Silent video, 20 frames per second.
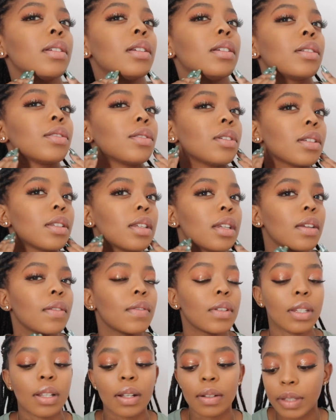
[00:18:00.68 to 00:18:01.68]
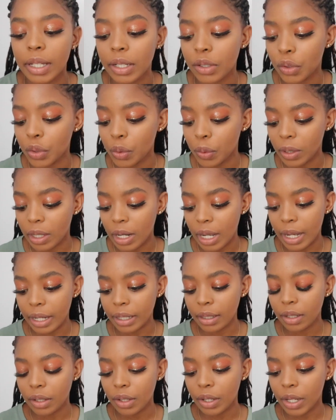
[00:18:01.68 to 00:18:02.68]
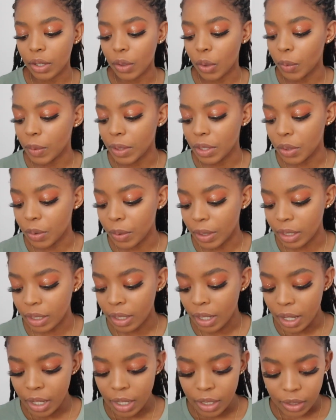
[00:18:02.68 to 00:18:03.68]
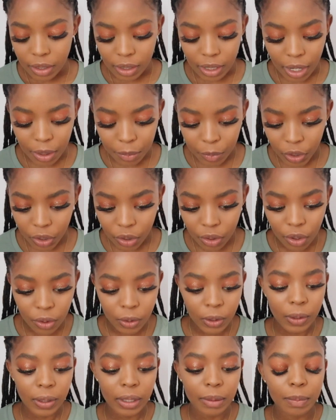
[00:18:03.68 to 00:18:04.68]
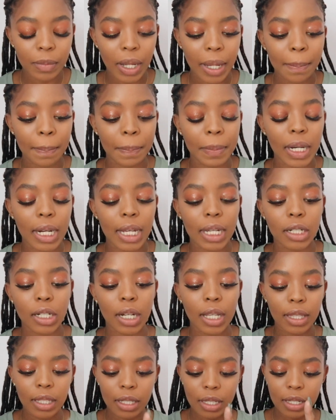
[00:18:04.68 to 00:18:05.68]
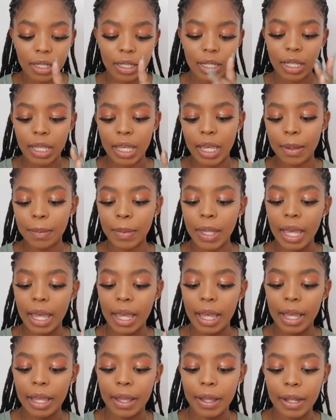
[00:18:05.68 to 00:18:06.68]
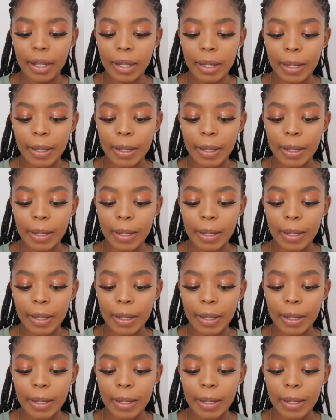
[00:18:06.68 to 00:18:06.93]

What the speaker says: you know, just to give yourself that jawline, you can always do it. So now I'm gonna go in with my blush, and this is the KKW